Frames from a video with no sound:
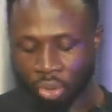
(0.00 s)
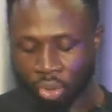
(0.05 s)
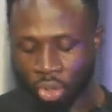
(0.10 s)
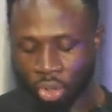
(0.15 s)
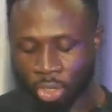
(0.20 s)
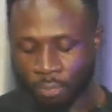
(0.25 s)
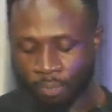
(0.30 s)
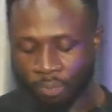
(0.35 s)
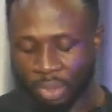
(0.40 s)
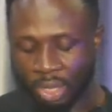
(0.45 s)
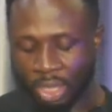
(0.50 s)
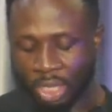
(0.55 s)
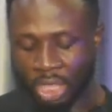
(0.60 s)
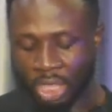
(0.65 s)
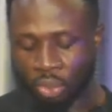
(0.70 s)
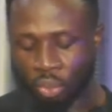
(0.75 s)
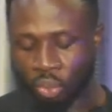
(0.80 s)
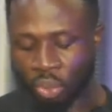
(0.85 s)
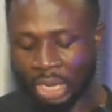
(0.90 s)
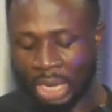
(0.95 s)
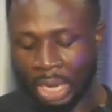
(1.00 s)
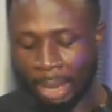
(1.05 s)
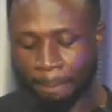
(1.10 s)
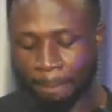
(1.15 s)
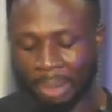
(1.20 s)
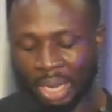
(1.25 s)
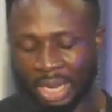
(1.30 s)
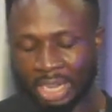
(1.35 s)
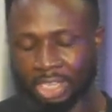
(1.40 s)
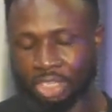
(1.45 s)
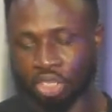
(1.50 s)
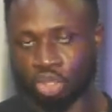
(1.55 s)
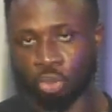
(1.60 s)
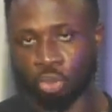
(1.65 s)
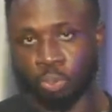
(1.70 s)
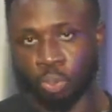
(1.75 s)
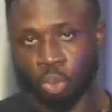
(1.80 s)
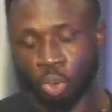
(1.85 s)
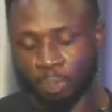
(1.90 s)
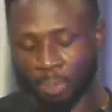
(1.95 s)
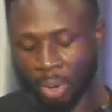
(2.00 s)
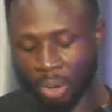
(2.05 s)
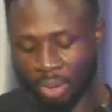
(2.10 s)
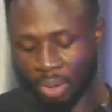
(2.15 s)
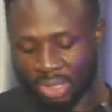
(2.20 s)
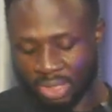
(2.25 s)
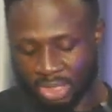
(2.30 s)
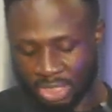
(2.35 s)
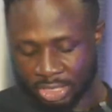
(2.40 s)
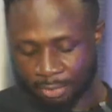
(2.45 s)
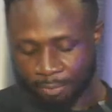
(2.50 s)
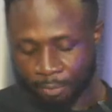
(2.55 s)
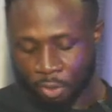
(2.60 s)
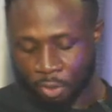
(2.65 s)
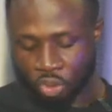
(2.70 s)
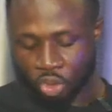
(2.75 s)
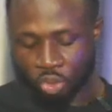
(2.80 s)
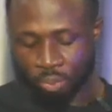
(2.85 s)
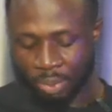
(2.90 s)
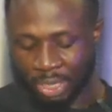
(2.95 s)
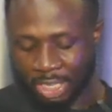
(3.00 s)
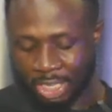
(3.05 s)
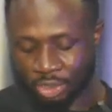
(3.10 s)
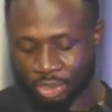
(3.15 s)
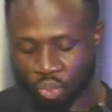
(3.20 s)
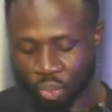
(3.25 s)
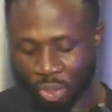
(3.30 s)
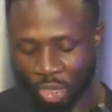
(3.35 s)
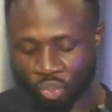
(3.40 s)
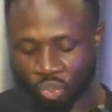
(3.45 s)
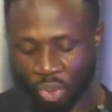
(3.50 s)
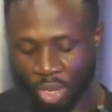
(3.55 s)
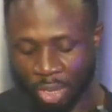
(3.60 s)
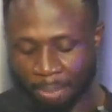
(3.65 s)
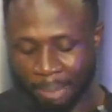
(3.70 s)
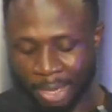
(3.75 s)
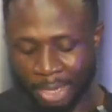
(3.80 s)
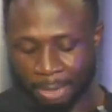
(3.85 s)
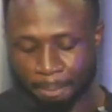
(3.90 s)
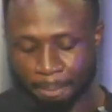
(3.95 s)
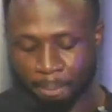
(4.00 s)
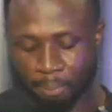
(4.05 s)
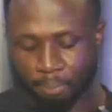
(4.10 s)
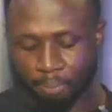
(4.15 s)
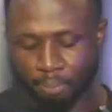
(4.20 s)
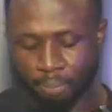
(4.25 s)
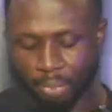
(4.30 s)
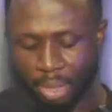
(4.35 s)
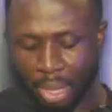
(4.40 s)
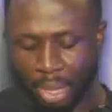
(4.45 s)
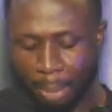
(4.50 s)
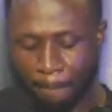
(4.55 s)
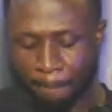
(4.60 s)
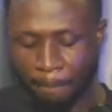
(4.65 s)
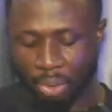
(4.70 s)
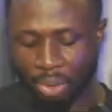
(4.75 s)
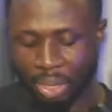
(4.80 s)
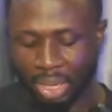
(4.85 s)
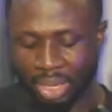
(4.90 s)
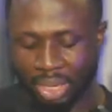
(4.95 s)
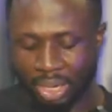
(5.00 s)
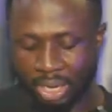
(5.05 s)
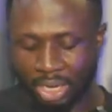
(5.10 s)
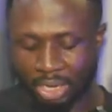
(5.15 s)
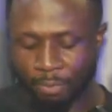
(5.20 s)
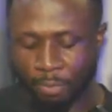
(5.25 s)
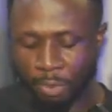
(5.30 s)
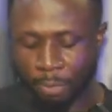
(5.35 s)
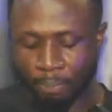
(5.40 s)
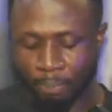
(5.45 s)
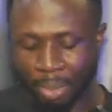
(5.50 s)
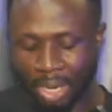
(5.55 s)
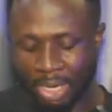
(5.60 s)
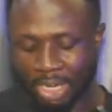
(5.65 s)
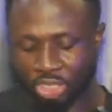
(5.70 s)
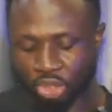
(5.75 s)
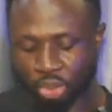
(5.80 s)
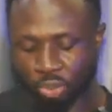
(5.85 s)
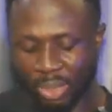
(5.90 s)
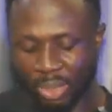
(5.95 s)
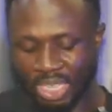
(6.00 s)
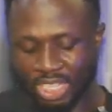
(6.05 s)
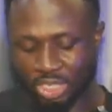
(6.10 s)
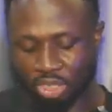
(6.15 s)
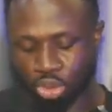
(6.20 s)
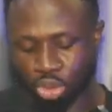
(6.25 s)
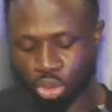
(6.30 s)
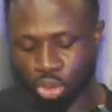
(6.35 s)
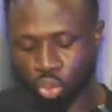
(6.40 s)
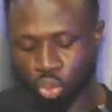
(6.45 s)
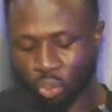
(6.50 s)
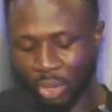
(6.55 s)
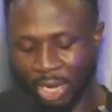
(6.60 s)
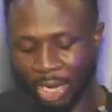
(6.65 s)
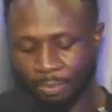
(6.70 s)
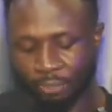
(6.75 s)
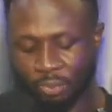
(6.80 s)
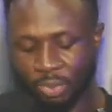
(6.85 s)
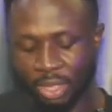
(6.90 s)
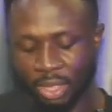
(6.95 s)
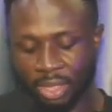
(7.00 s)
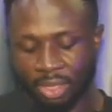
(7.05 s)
on, Girona managed to pull parity to make it 1-1, but Berenga managed to make it 2-1.